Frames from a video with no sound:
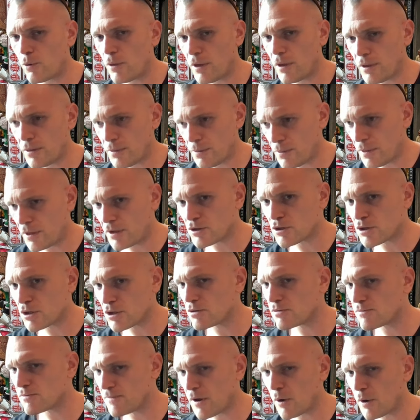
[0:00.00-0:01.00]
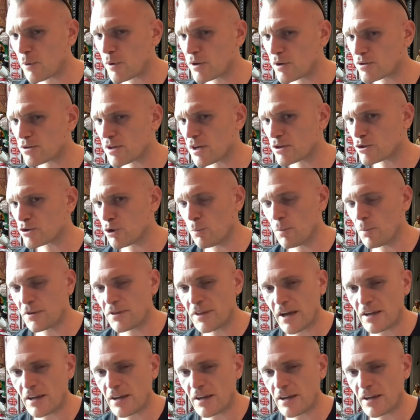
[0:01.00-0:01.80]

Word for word: that this is very essential, but